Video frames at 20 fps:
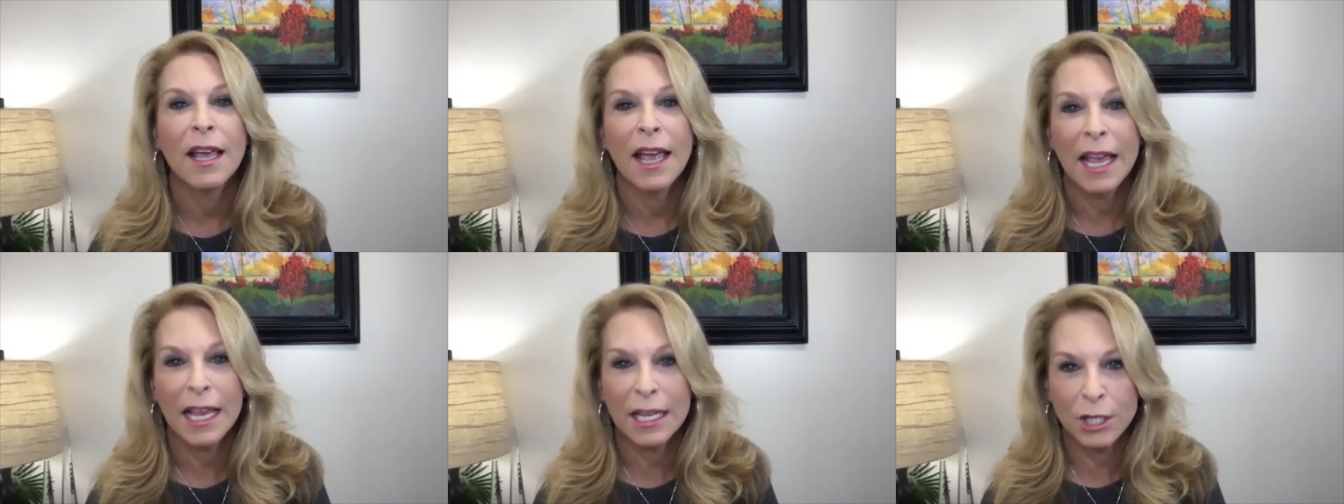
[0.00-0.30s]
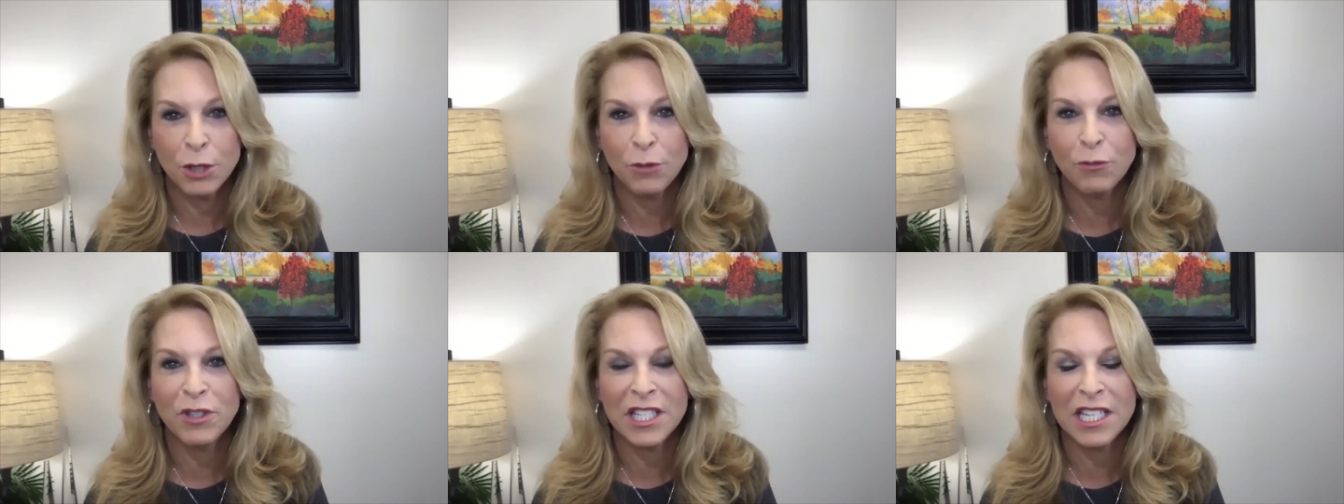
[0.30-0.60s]
as
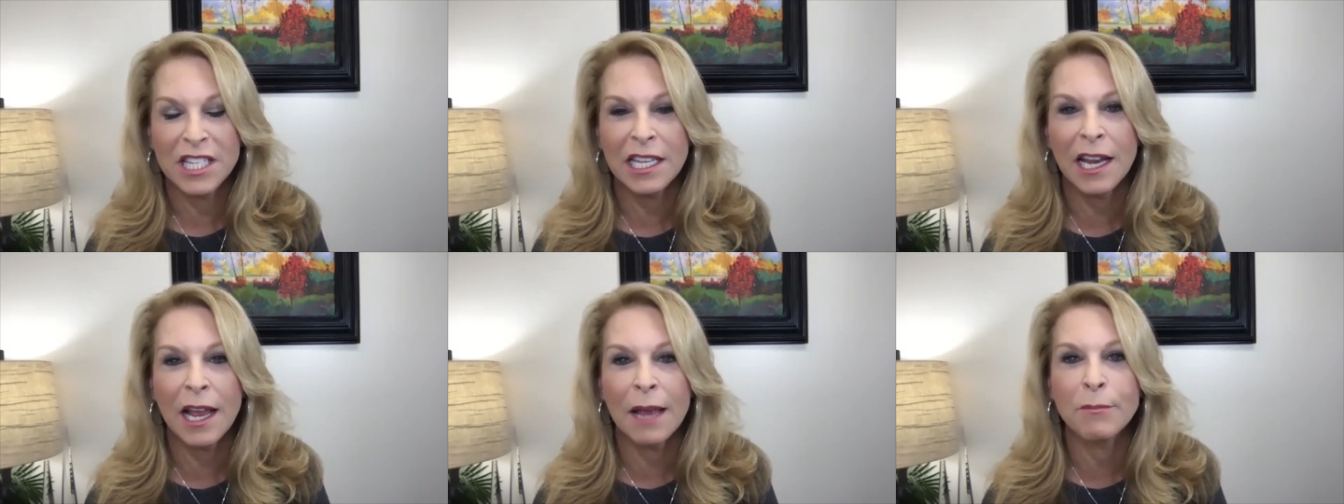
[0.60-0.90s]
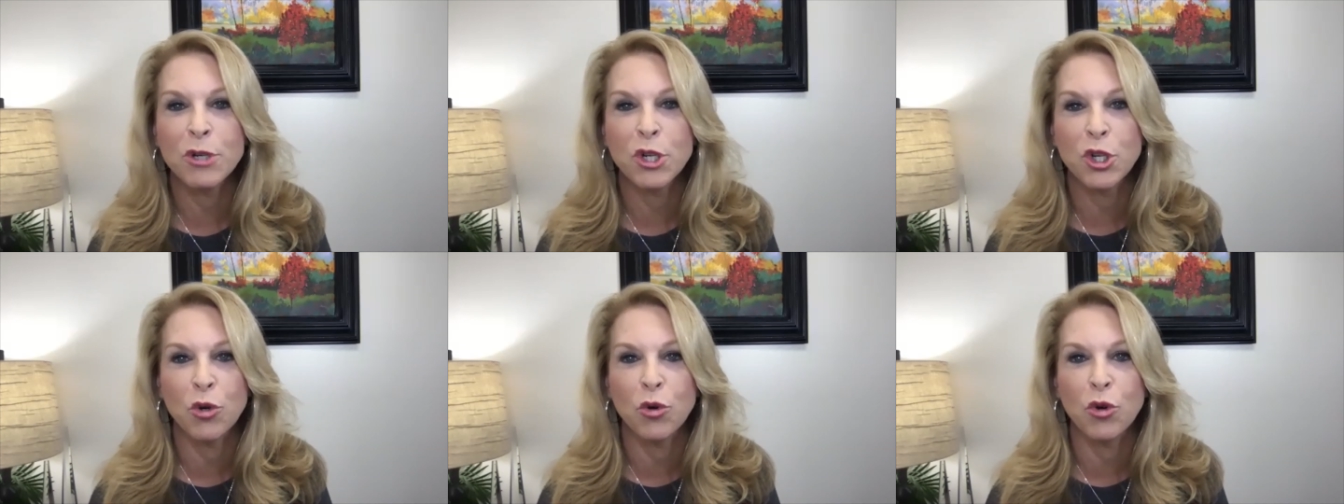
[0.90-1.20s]
you've seen, I'm
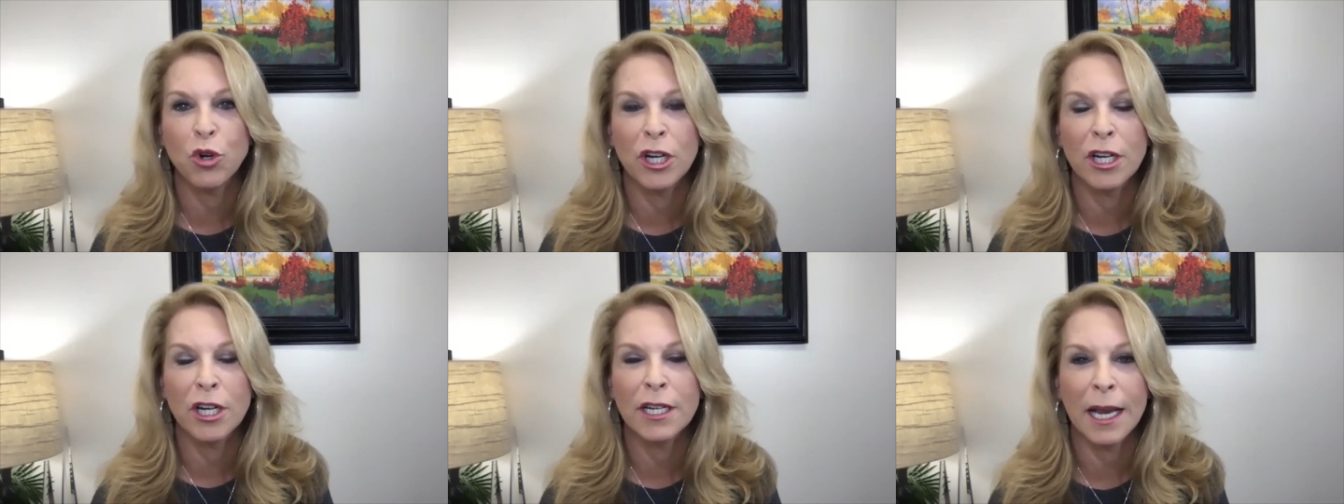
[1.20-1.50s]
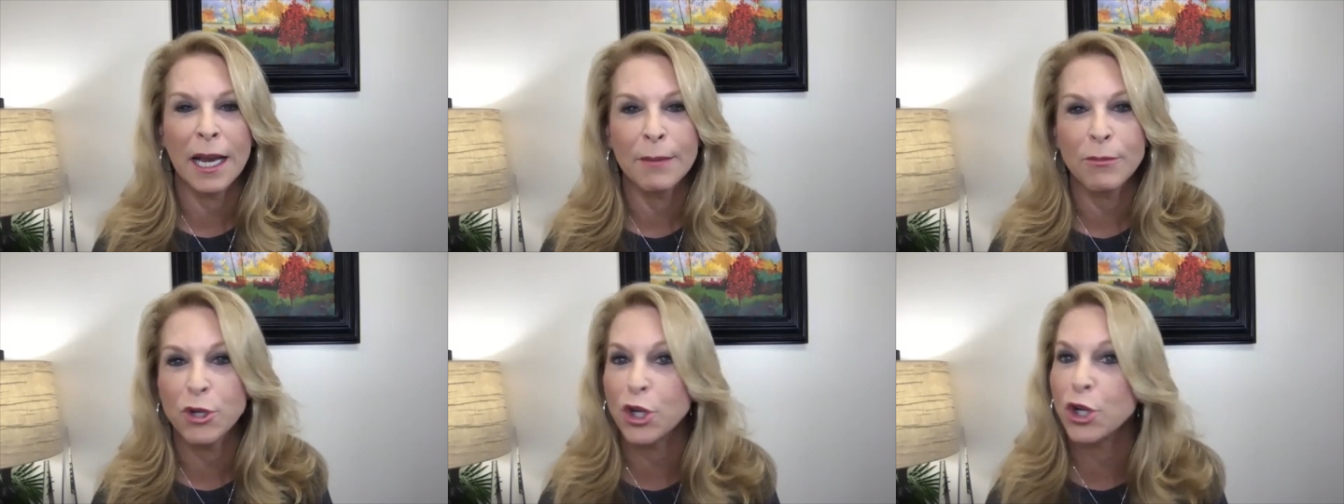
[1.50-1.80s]
sure, and
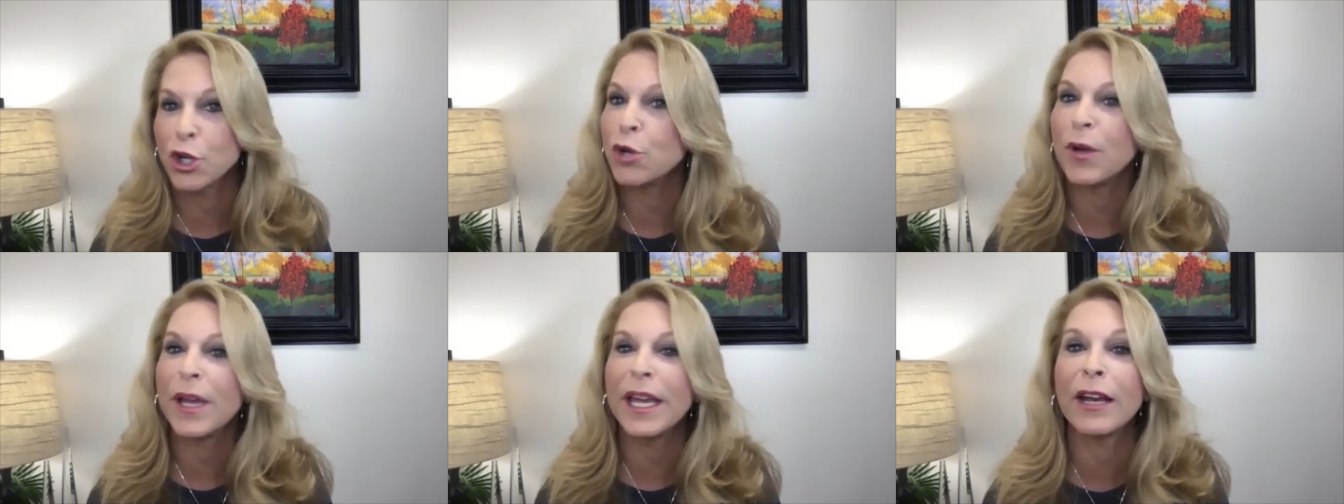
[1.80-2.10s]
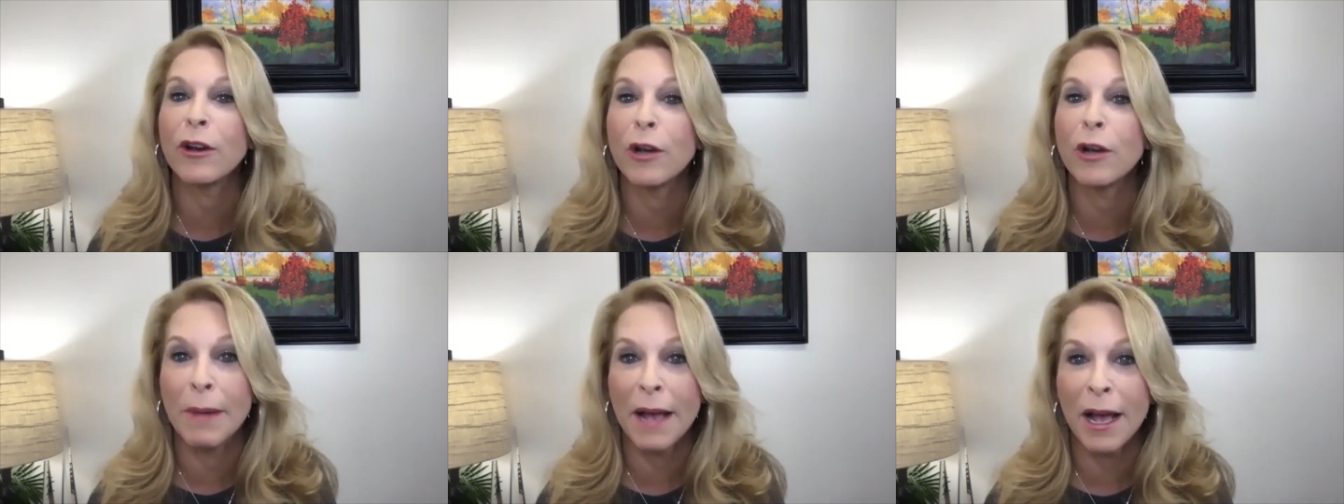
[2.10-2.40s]
I'm sure you
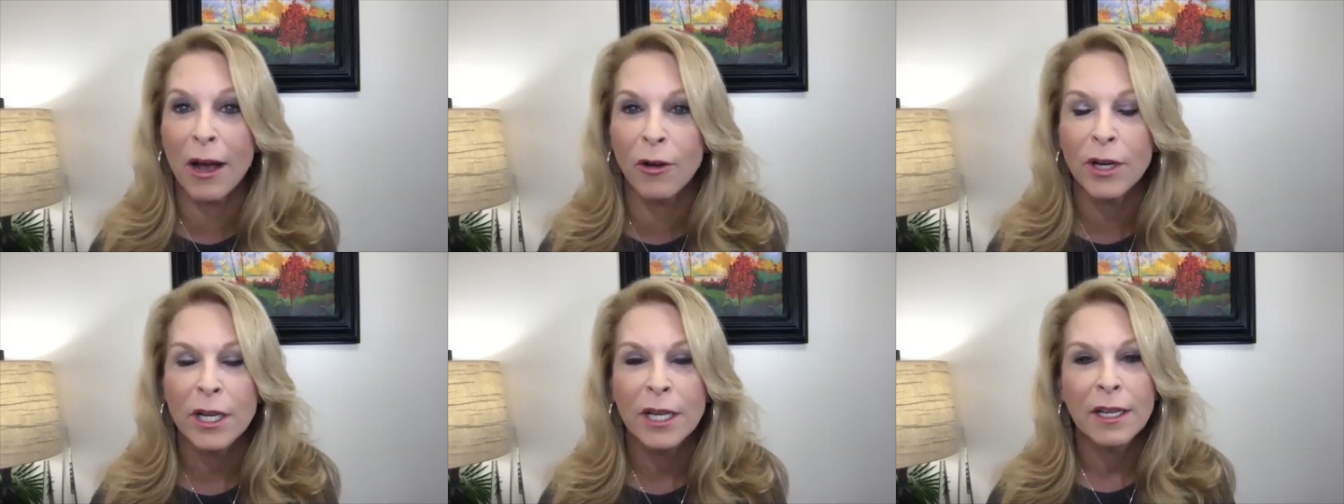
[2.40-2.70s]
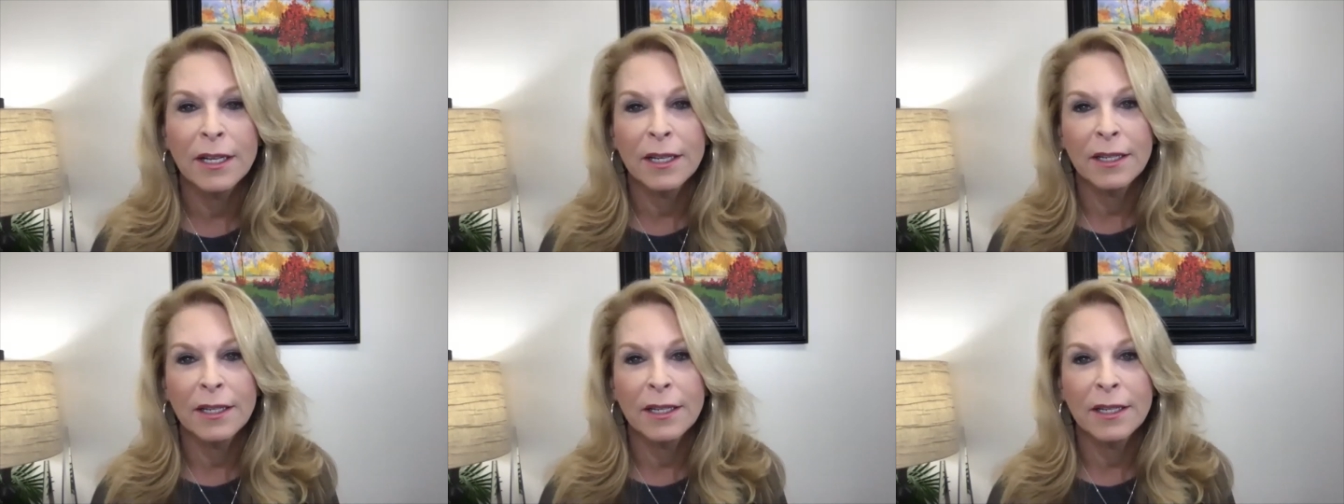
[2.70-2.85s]
hear about